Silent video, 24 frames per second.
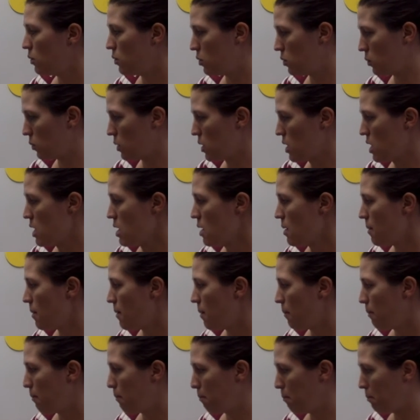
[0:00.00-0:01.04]
3
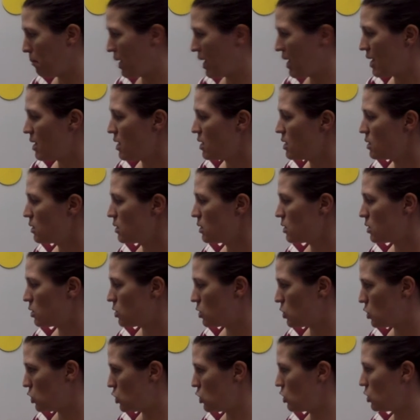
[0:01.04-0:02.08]
minus
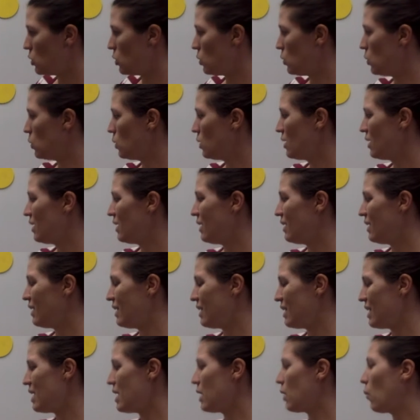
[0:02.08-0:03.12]
2
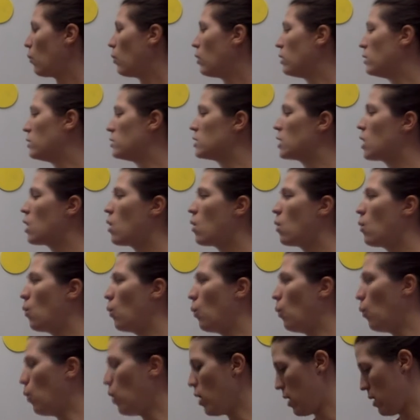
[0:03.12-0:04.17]
equals
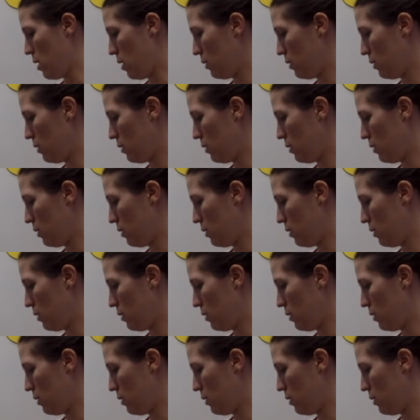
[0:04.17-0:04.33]
1.